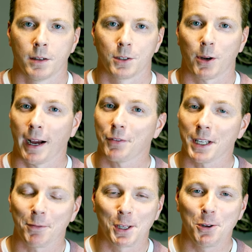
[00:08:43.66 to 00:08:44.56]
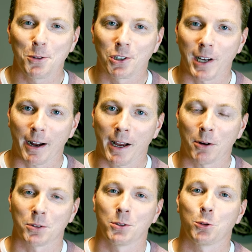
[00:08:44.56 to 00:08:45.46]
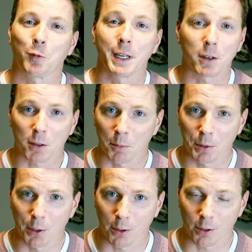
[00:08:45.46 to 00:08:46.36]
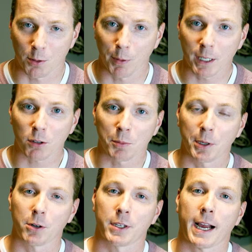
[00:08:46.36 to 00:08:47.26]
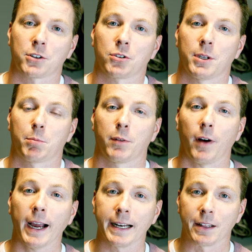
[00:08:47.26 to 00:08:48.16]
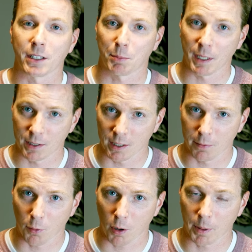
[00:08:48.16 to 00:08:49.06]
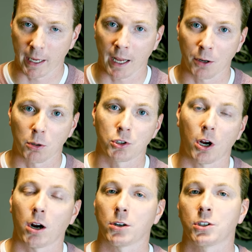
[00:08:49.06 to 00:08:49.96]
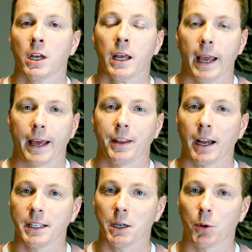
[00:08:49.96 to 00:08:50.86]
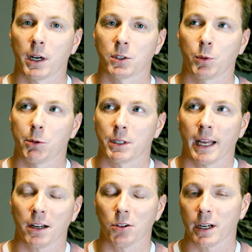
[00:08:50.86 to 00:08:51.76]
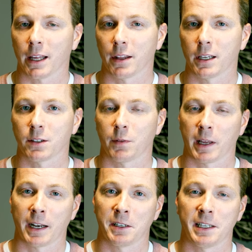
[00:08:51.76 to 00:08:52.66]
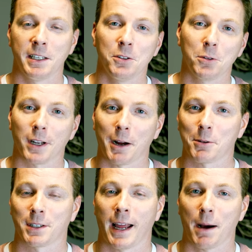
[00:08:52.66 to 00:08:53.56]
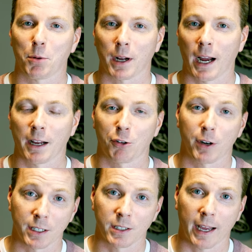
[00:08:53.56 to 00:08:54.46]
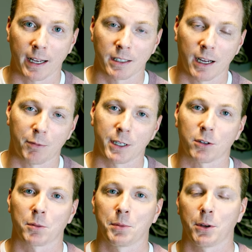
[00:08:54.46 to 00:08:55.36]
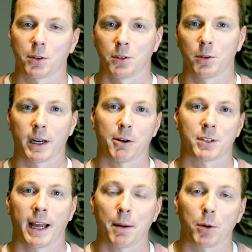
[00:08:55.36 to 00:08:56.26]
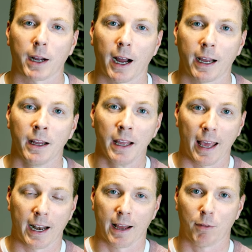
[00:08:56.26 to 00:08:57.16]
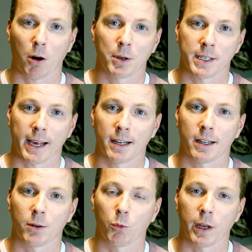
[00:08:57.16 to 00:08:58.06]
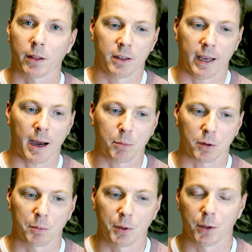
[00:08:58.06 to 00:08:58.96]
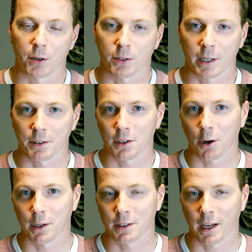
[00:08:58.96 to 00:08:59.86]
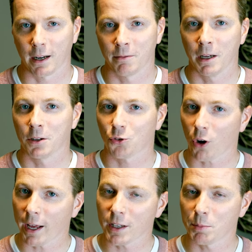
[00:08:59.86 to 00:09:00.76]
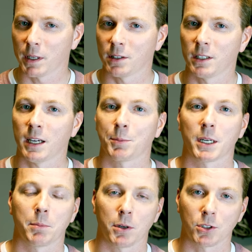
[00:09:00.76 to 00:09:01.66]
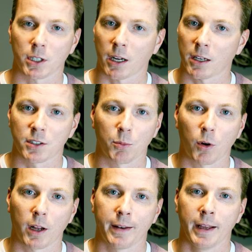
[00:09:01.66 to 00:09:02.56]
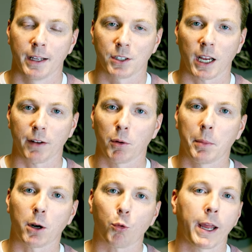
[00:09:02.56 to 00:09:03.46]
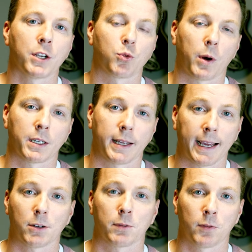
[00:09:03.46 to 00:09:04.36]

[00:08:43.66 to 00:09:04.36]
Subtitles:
So I have to give a huge shout out to Regal Computers. Regal Computers actually provided this PC for me at no charge. And the idea was we would take a look at this, and he knew that I was an Apple guy. Chris at Regal Computers knew that I was an Apple guy and have always edited with the Apple computers. And so he said, try this PC, I'm gonna build you a custom one. It's kind of a middle range one to handle